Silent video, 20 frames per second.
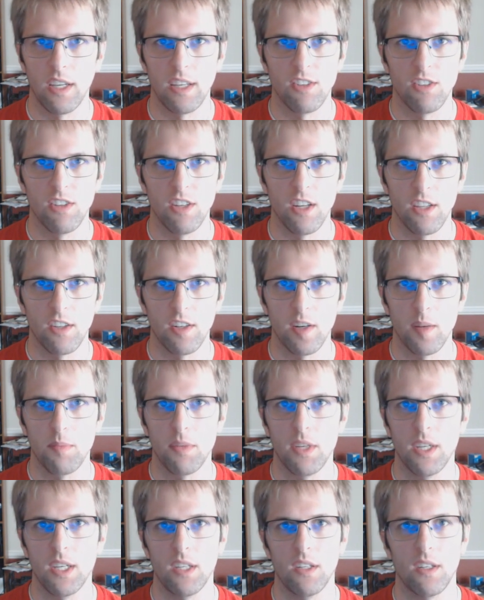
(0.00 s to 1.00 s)
Guess another
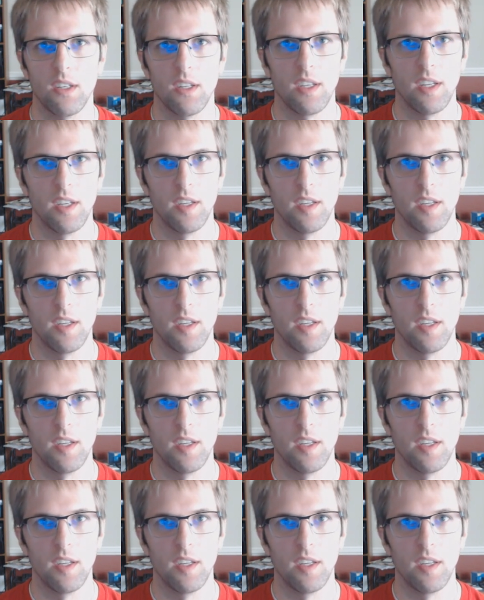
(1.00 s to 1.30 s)
update.